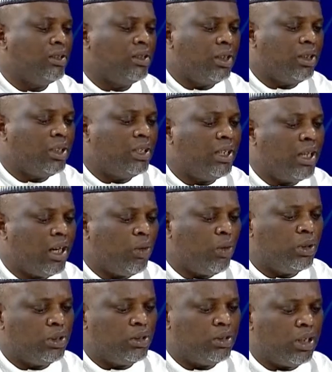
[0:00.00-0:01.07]
The other day I
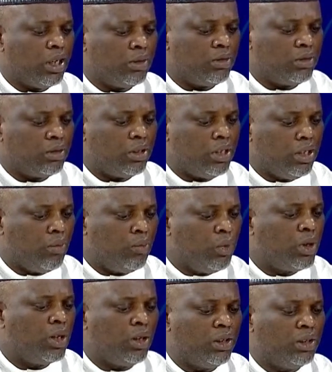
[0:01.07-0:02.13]
was in a
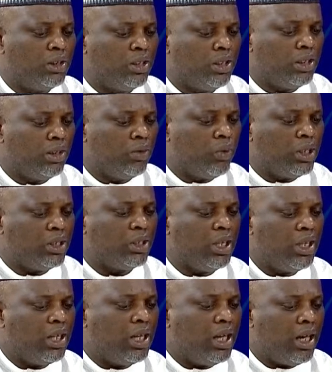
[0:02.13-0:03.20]
book launching which,
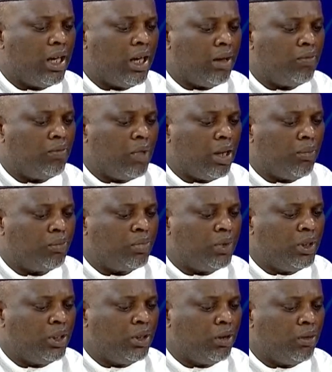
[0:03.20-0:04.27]

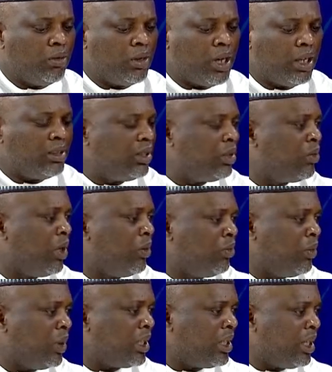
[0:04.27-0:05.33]
Atiku
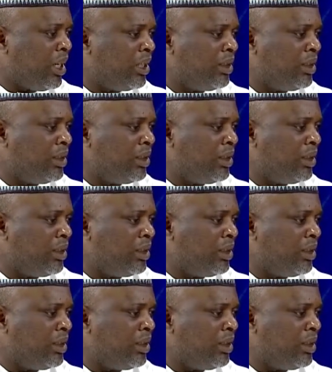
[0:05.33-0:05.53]
Abubakar,